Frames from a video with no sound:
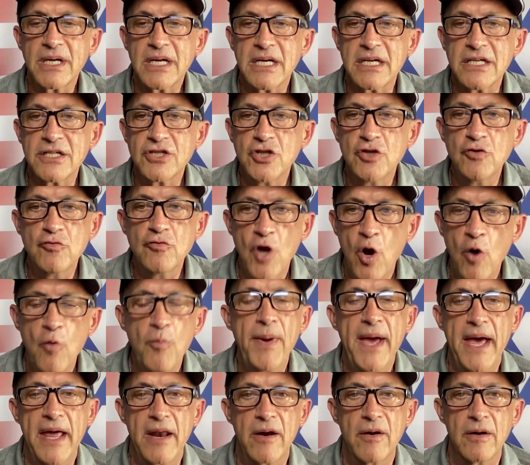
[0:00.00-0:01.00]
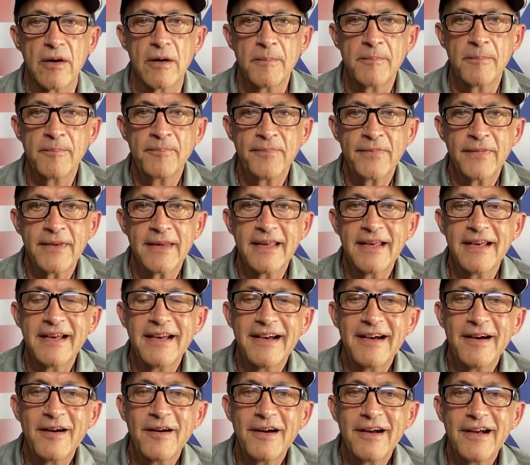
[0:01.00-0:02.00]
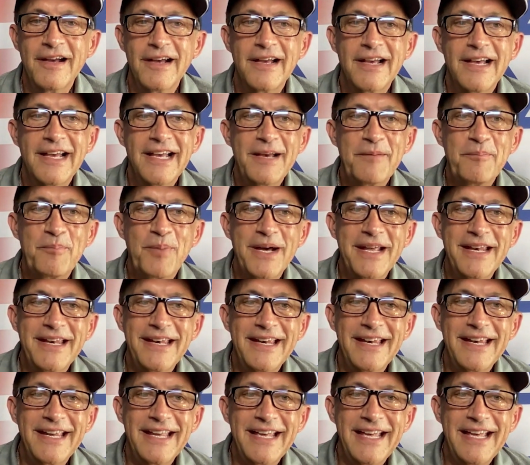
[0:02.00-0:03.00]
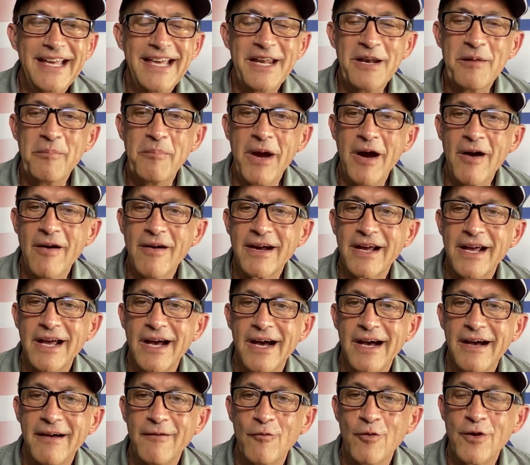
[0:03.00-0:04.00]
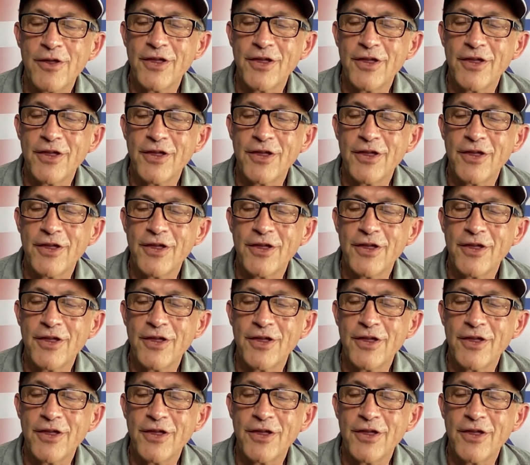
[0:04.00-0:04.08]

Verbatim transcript: because you know better. but in America,